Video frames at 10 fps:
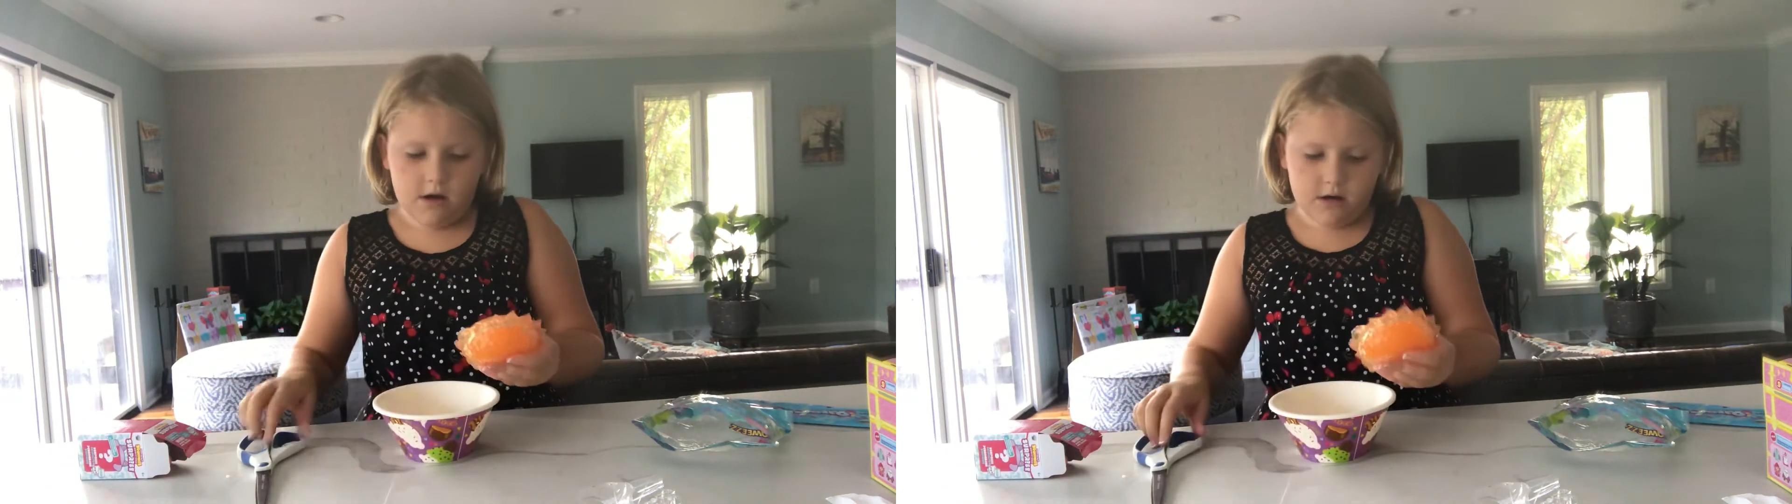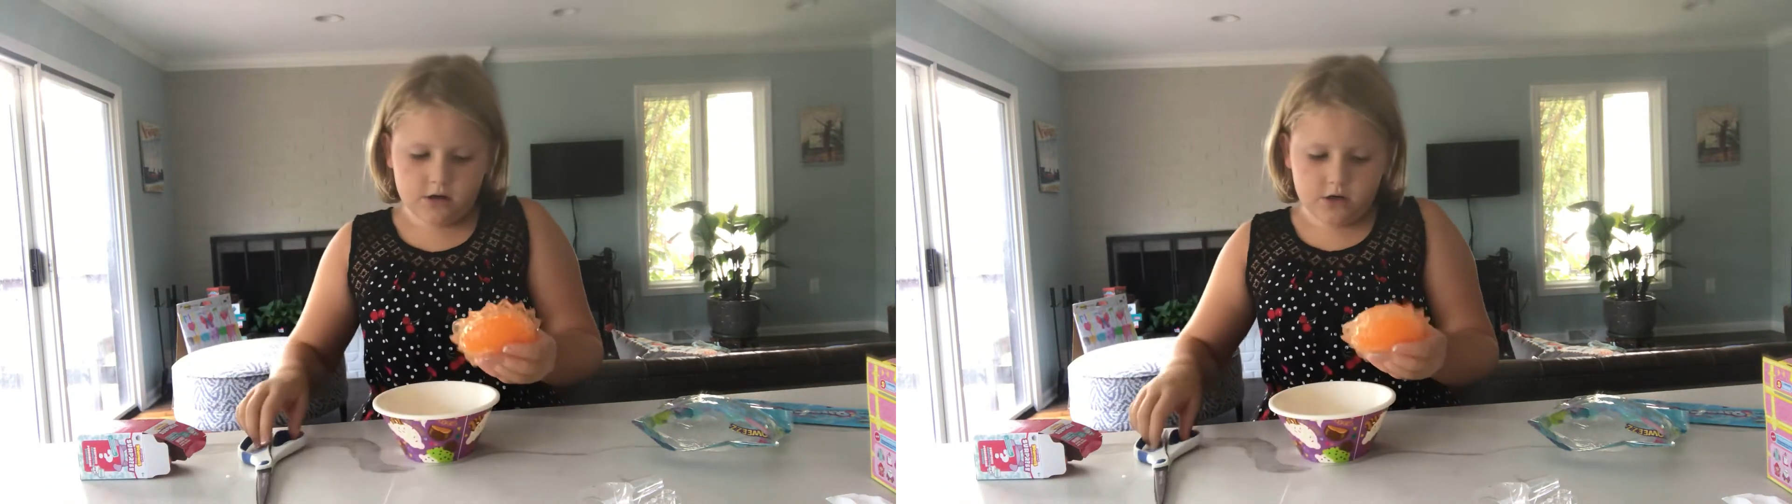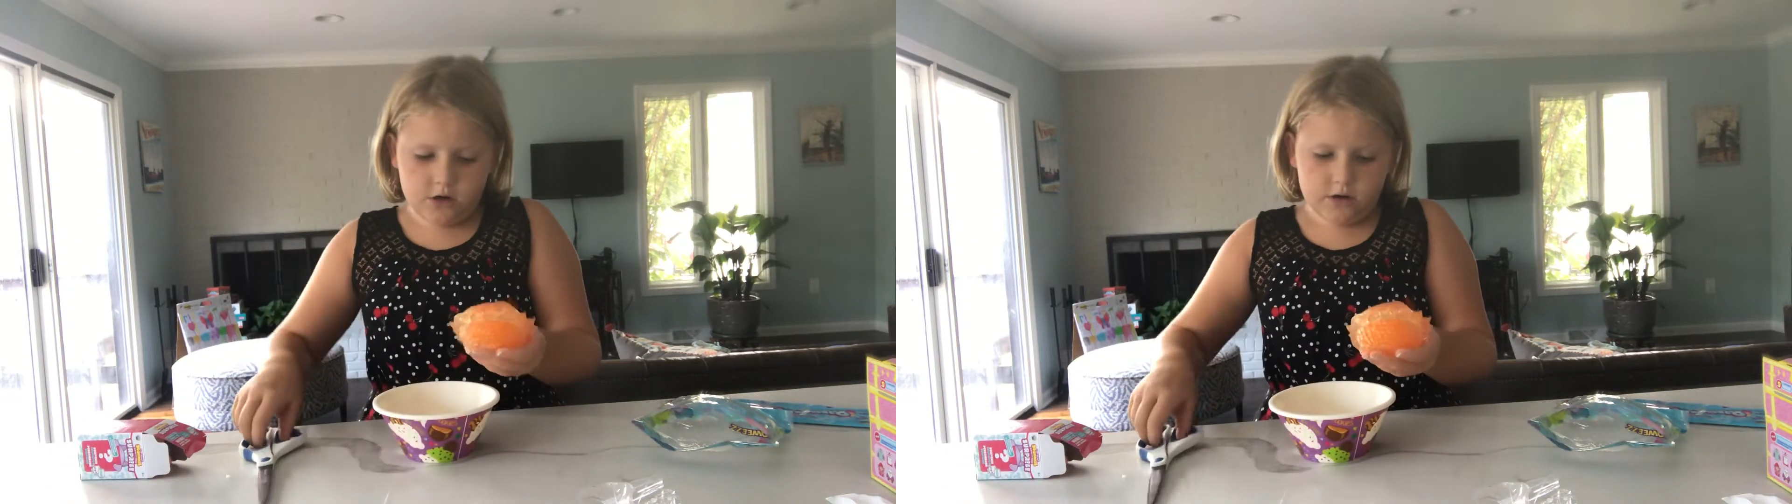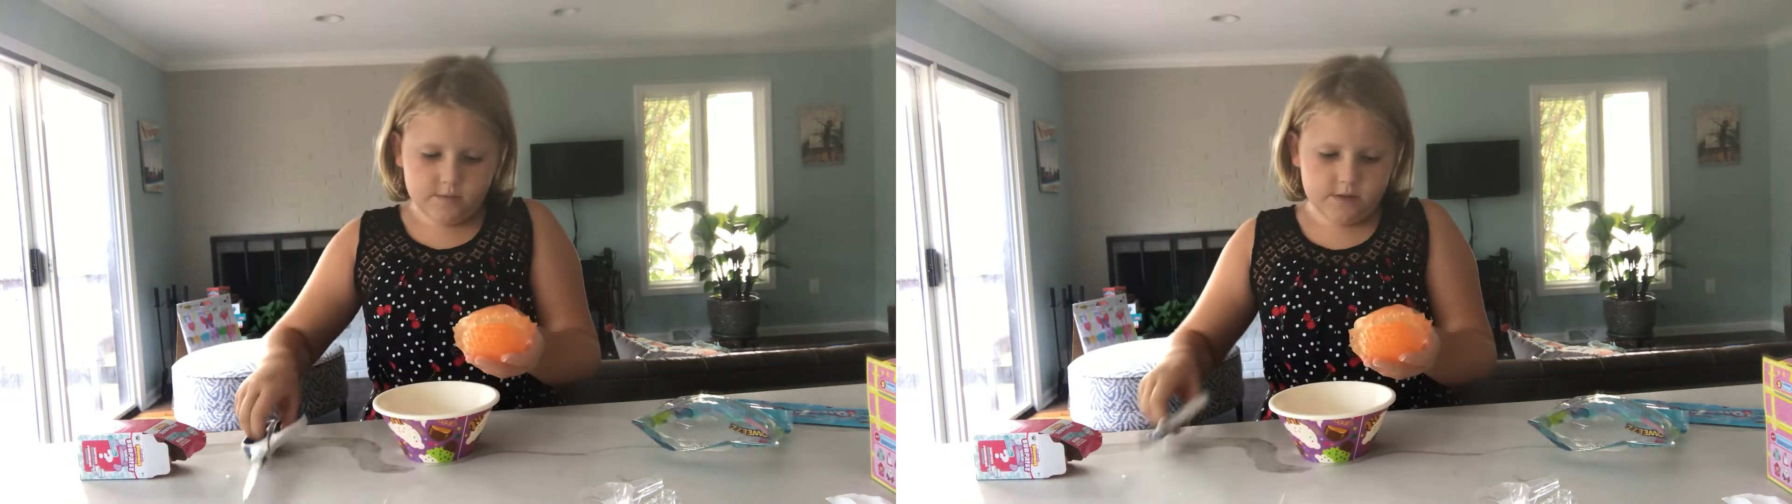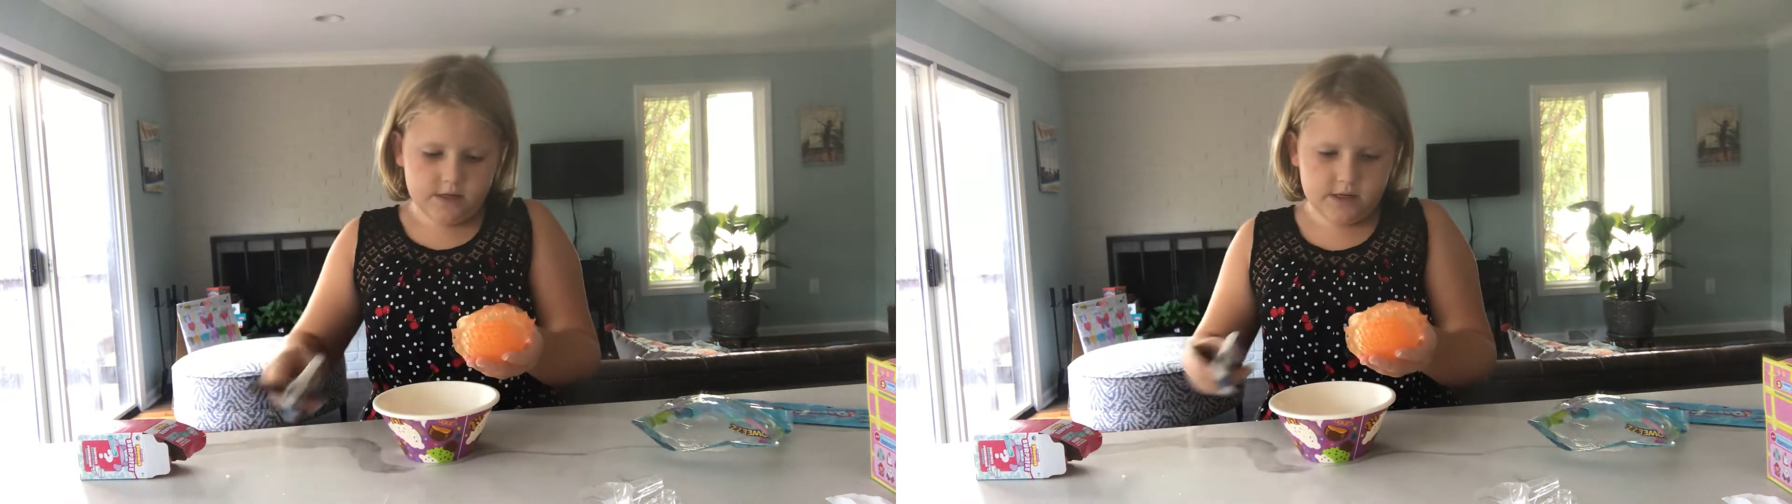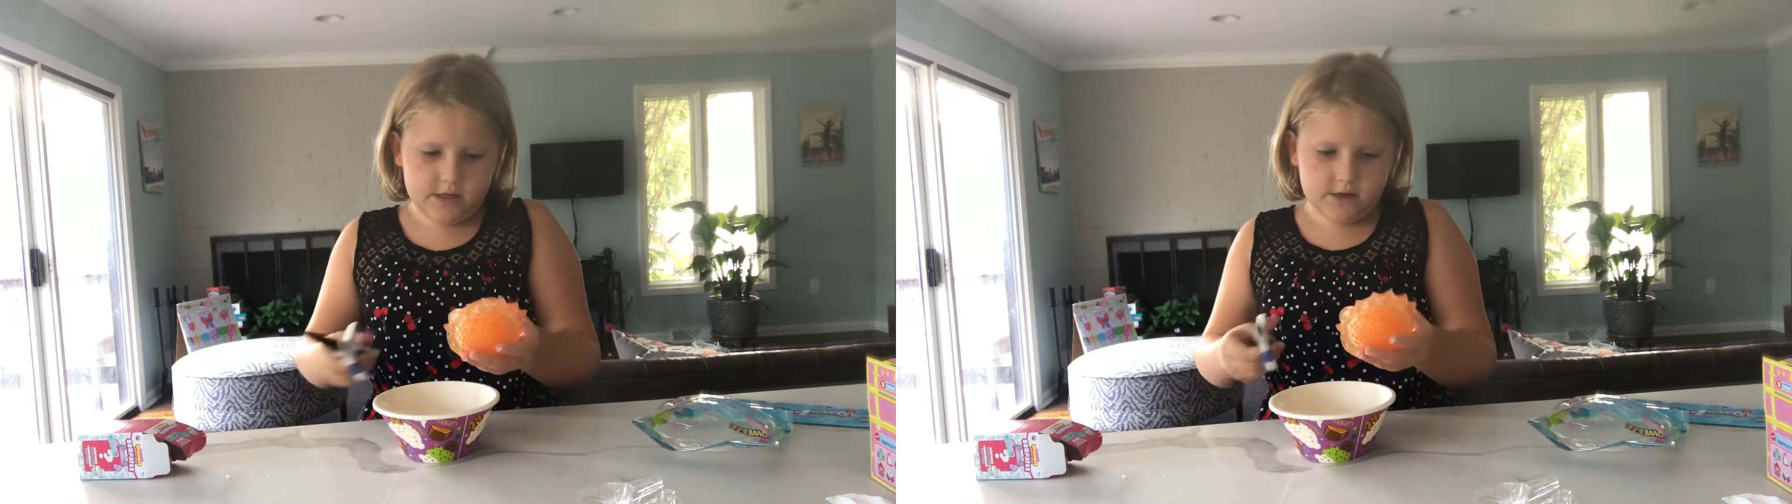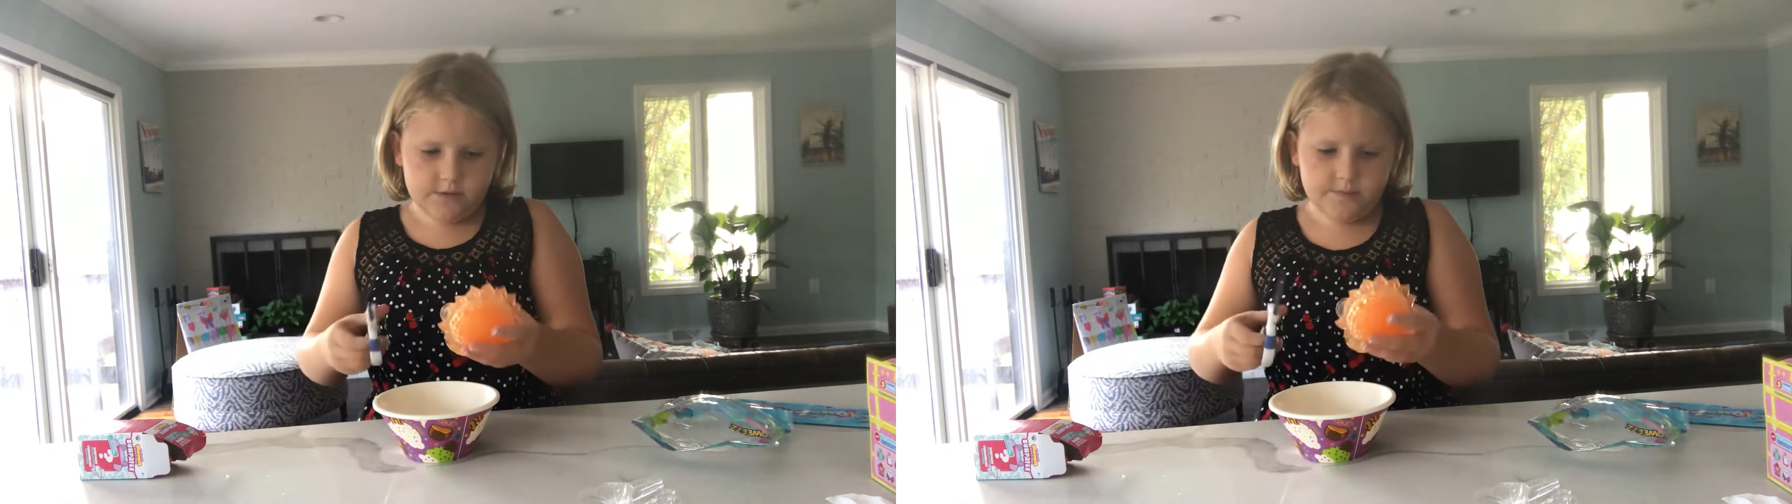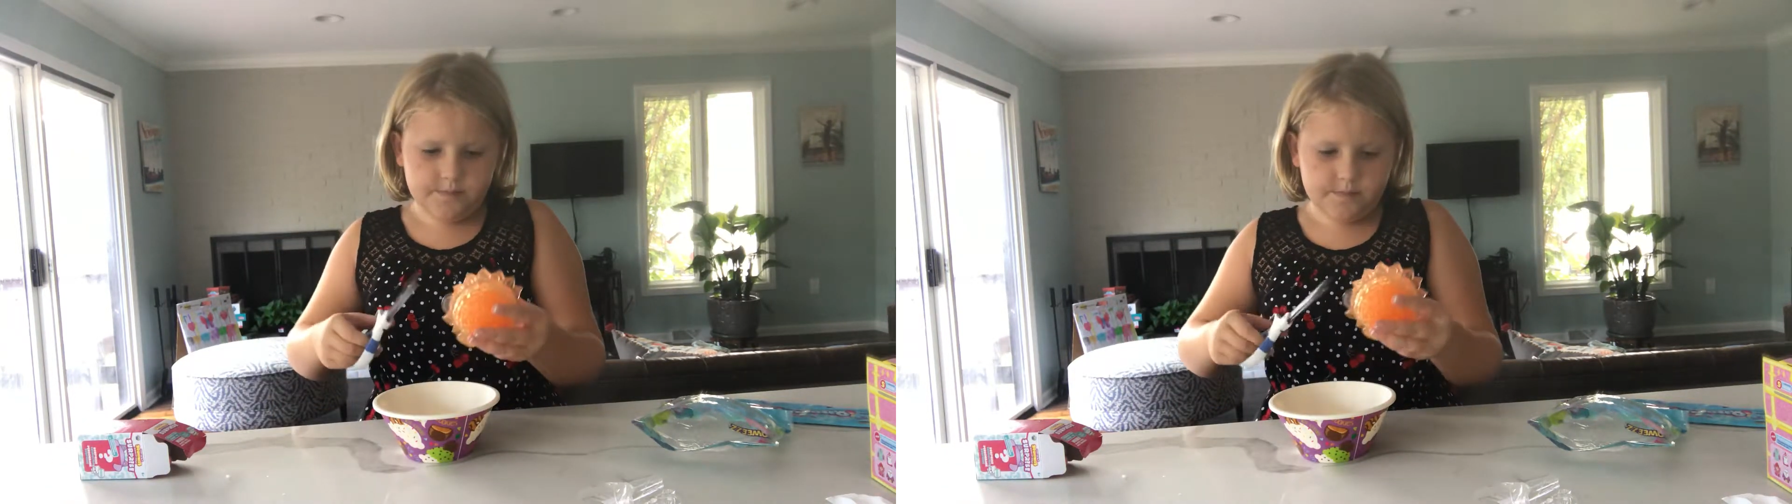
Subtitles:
our charms here.